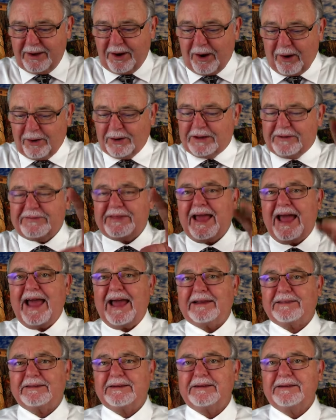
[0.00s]
All of
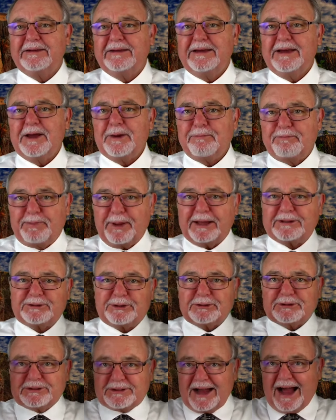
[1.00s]
that
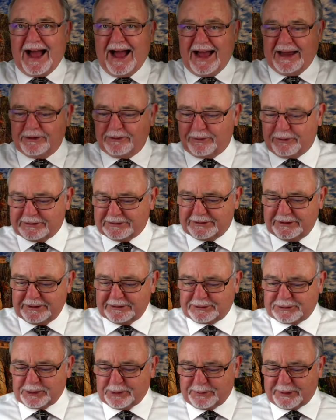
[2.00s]
pictures God or
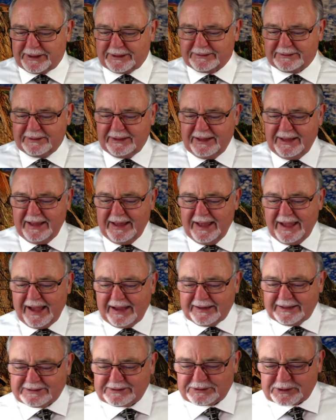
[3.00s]
Yeshua.
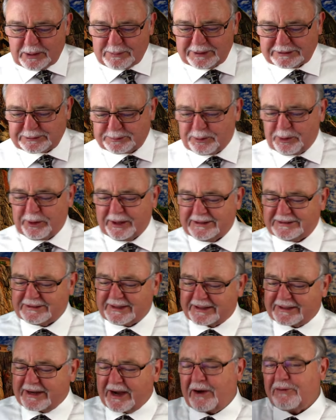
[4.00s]
And he's so much more. He's
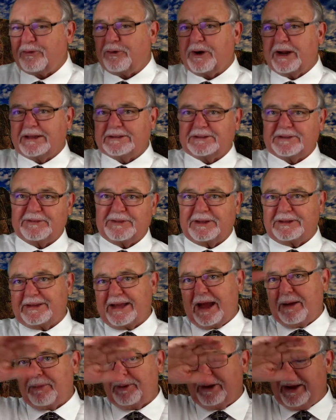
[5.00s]
the coverings of the
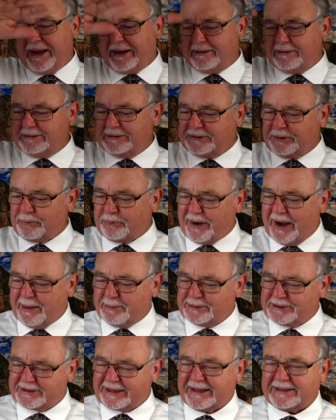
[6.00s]
tabernacles, the
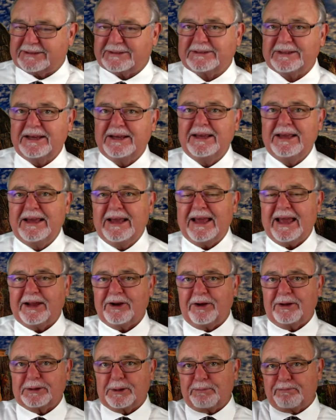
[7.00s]
ram skins,
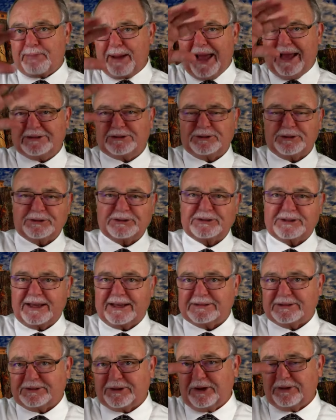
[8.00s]
and all the badger
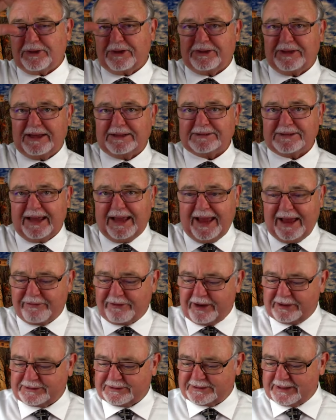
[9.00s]
skins, all the things they have
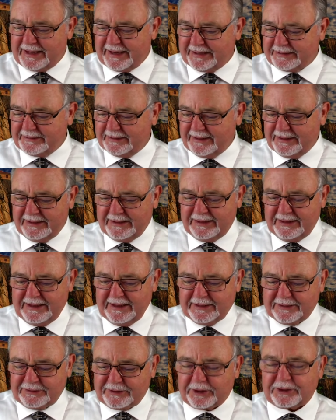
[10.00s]
outside.
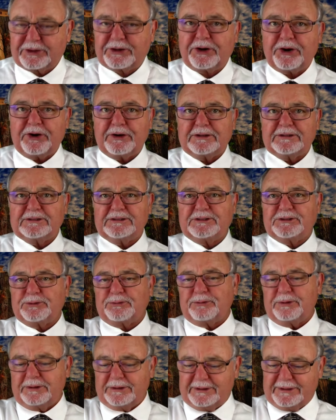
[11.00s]
The curtains,
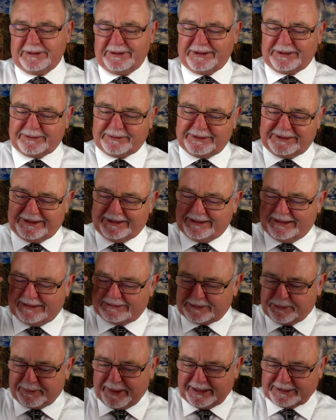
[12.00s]
you know,
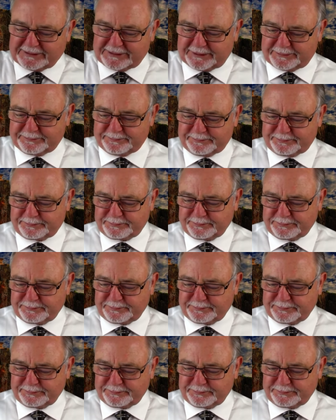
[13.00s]
it's amazing.